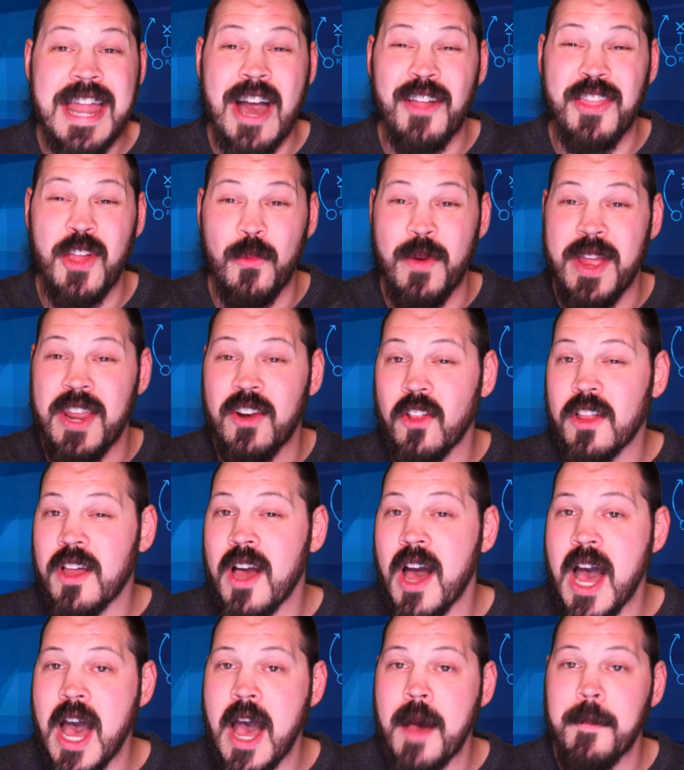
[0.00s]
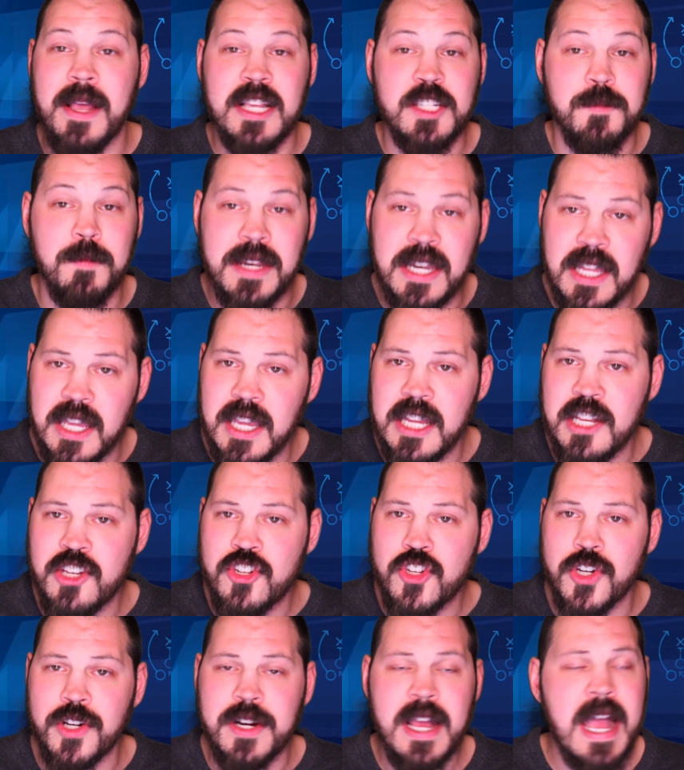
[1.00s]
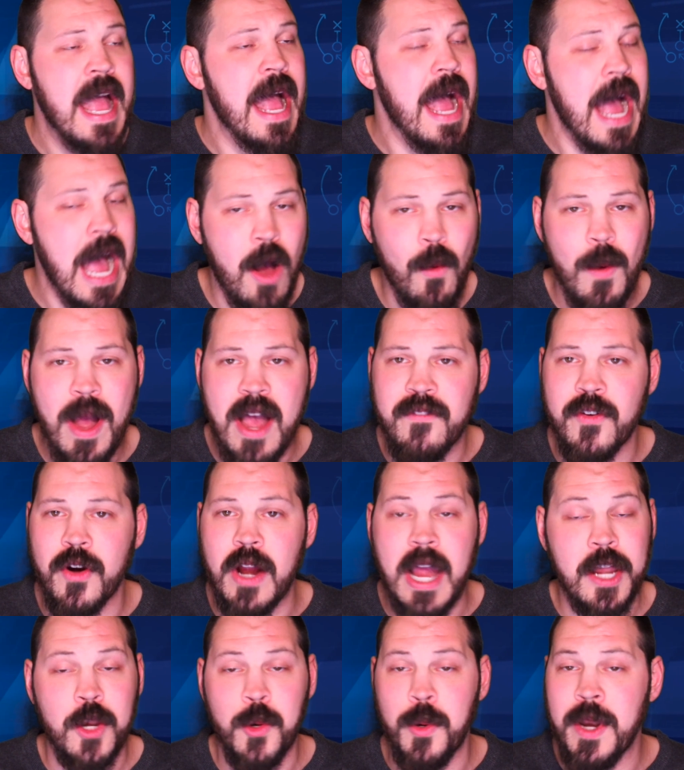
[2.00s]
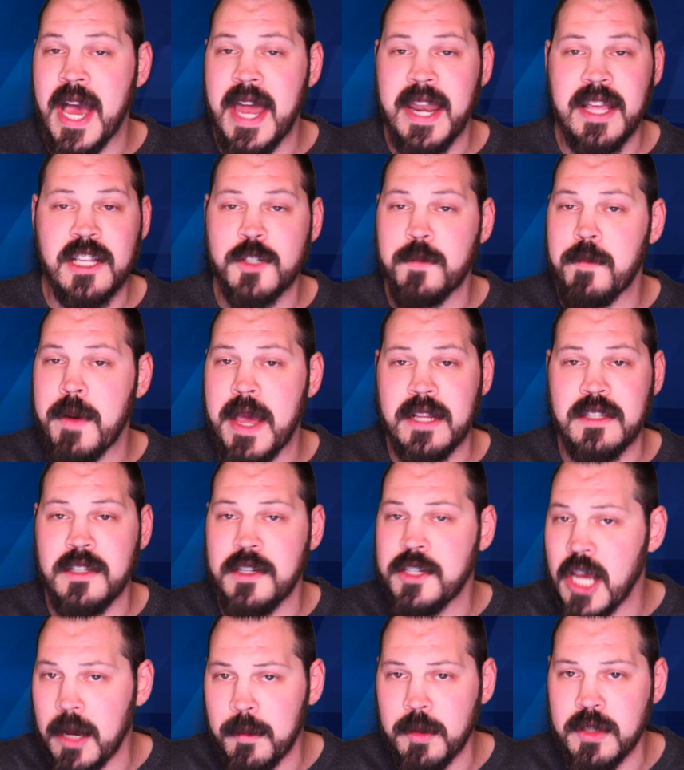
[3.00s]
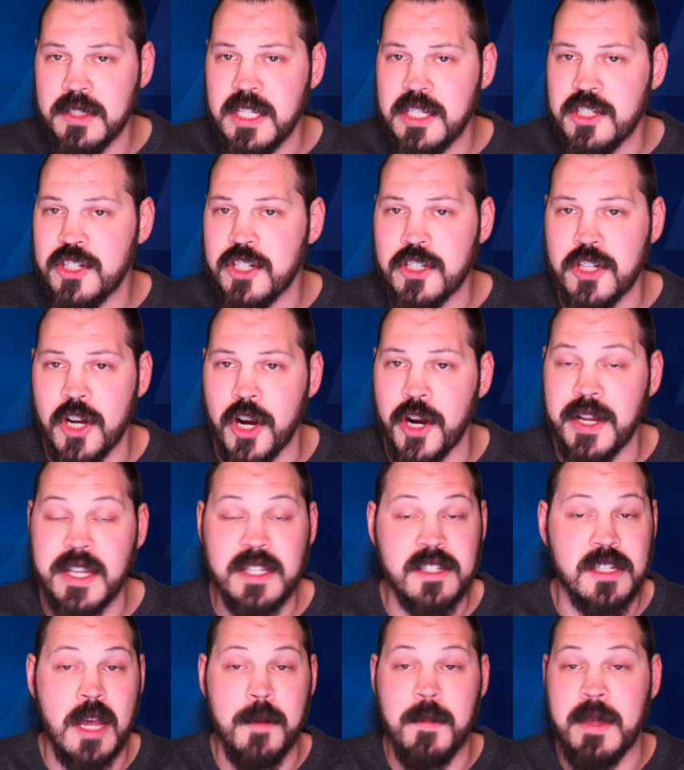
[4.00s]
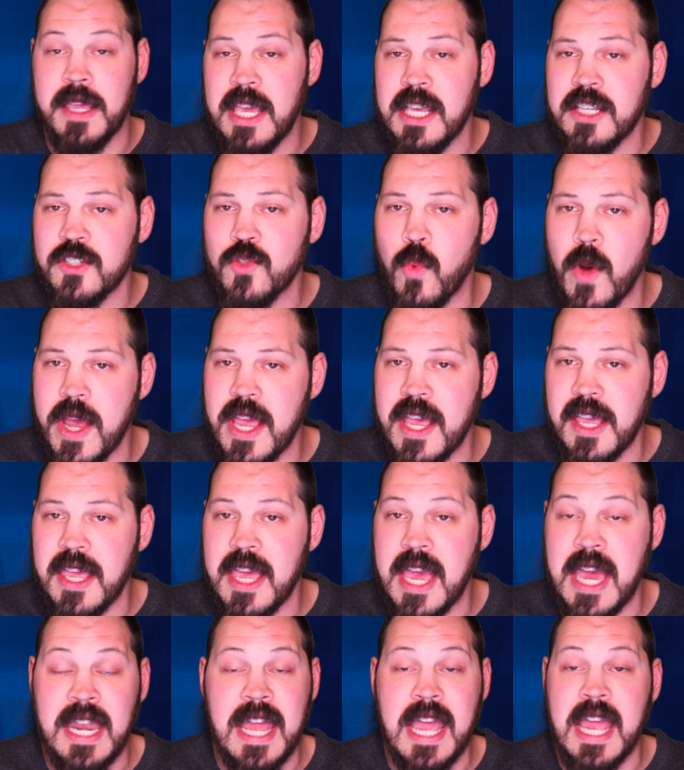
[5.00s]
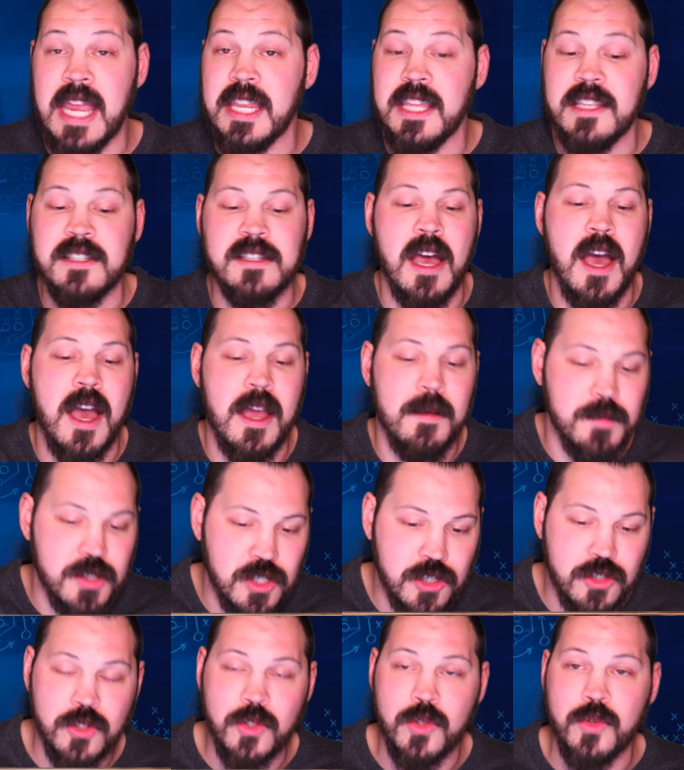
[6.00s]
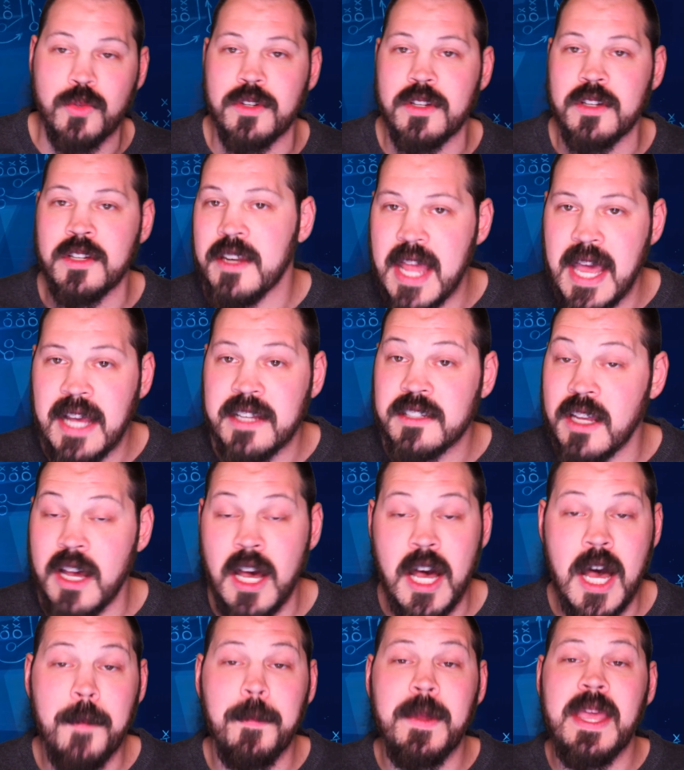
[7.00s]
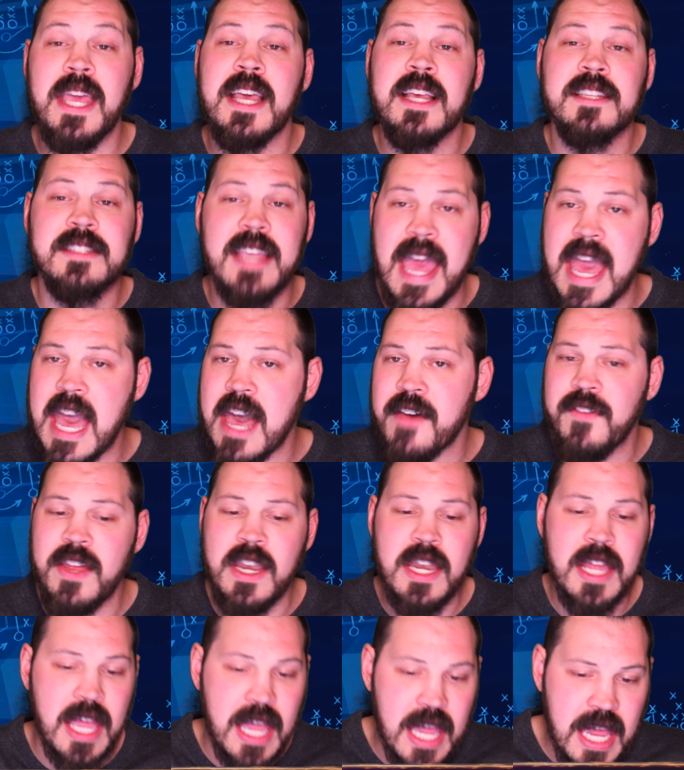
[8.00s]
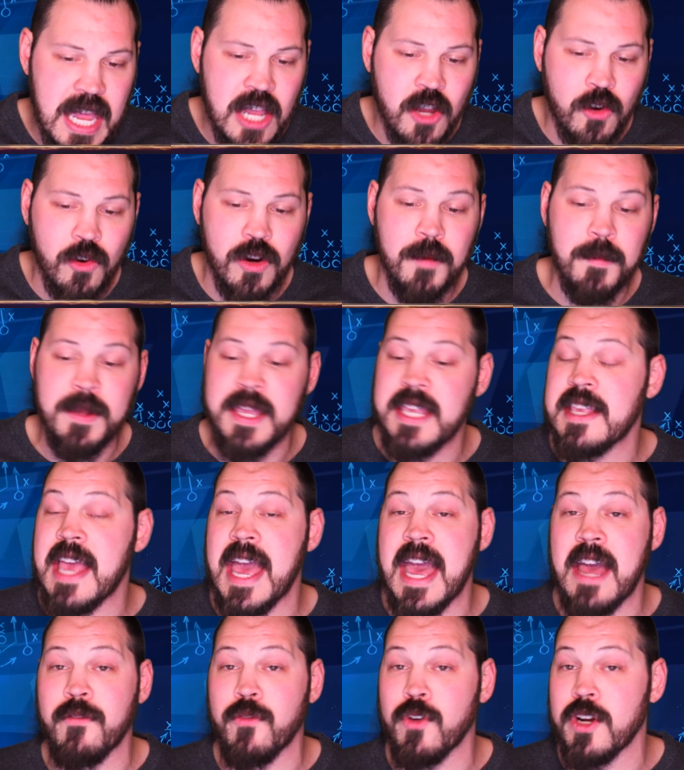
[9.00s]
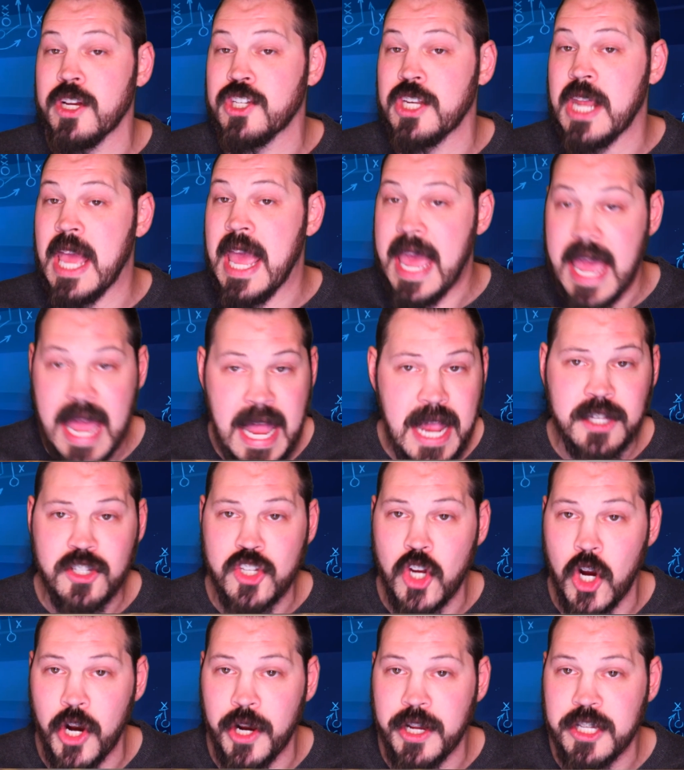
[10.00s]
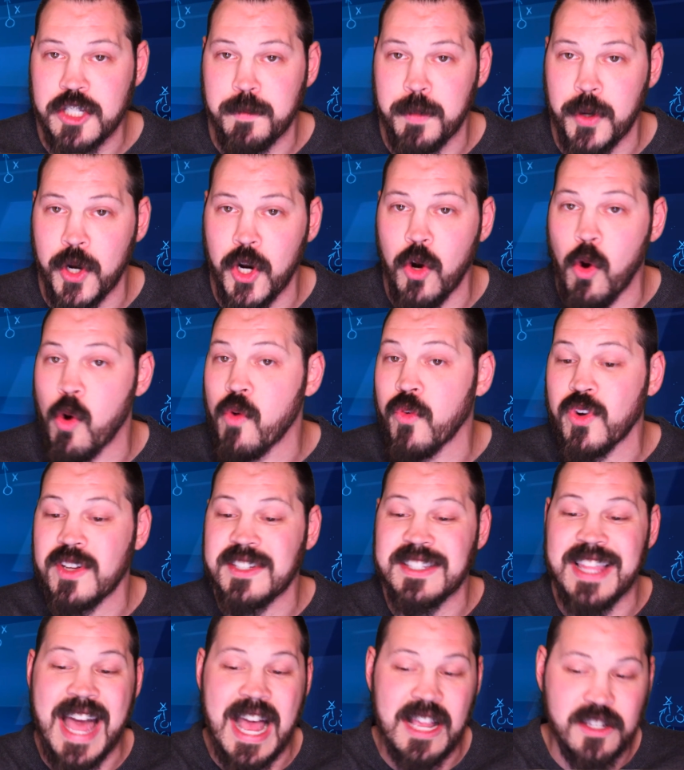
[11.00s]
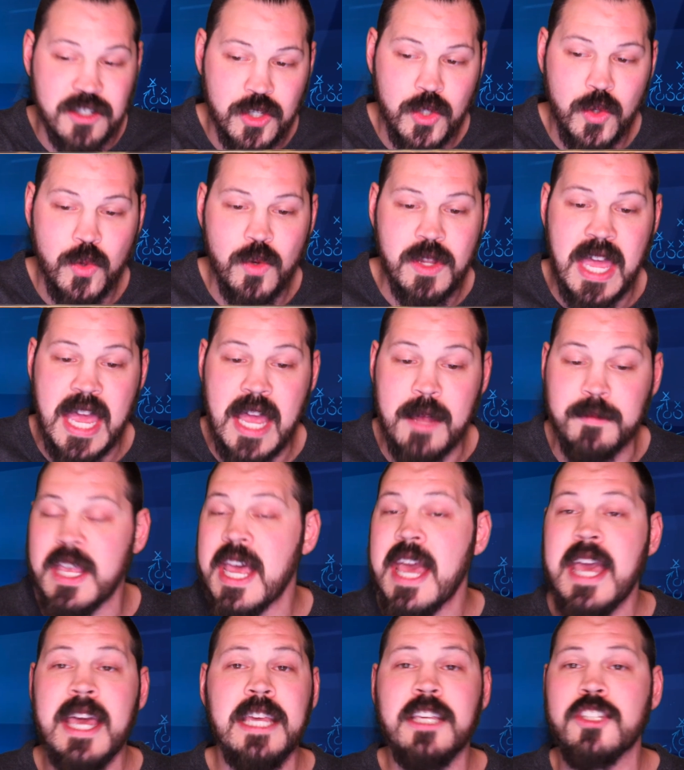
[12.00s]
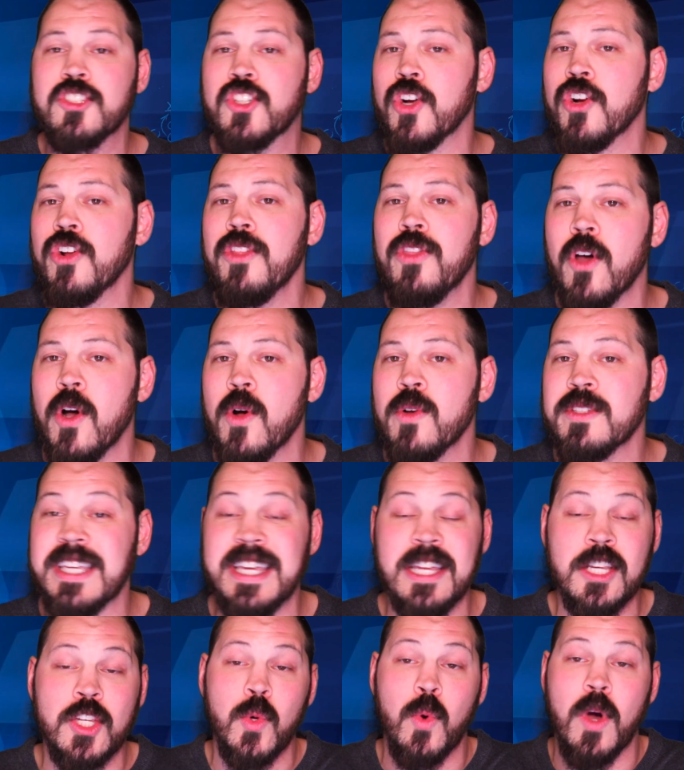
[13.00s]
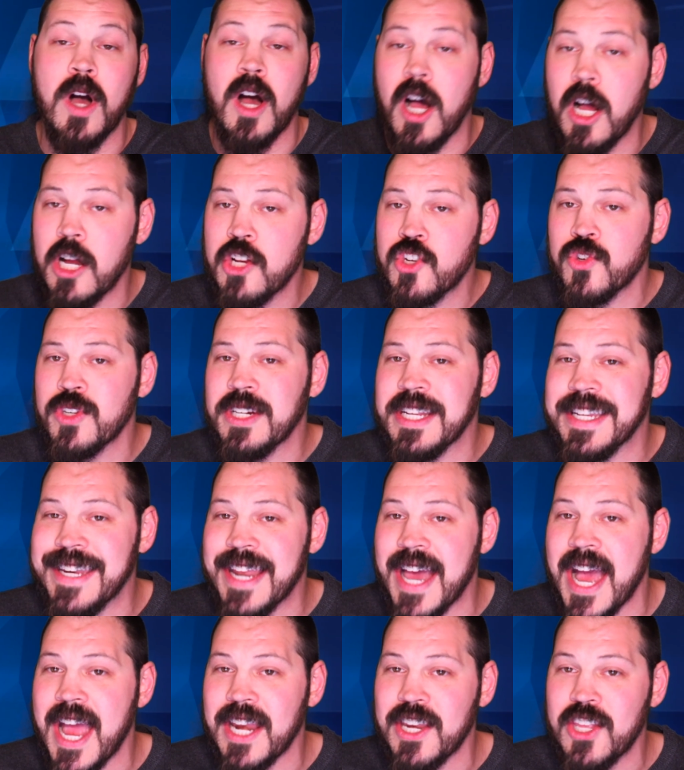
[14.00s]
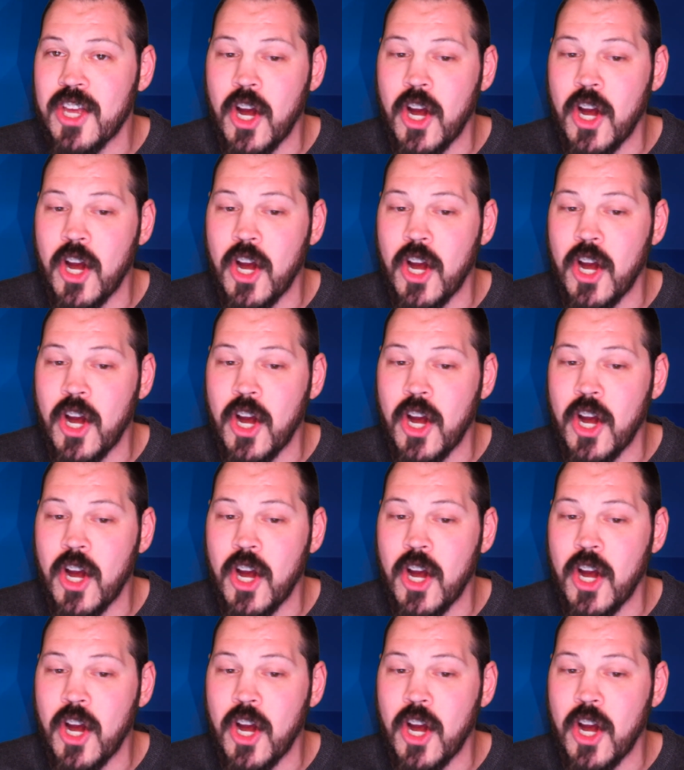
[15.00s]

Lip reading: now that Randall Cobb has been injured. However, I do not expect double-digit targets coming his way again anytime soon. Next up is Evan Ingram. He averaged 8 targets per over his last 2 games. He's turned those into 109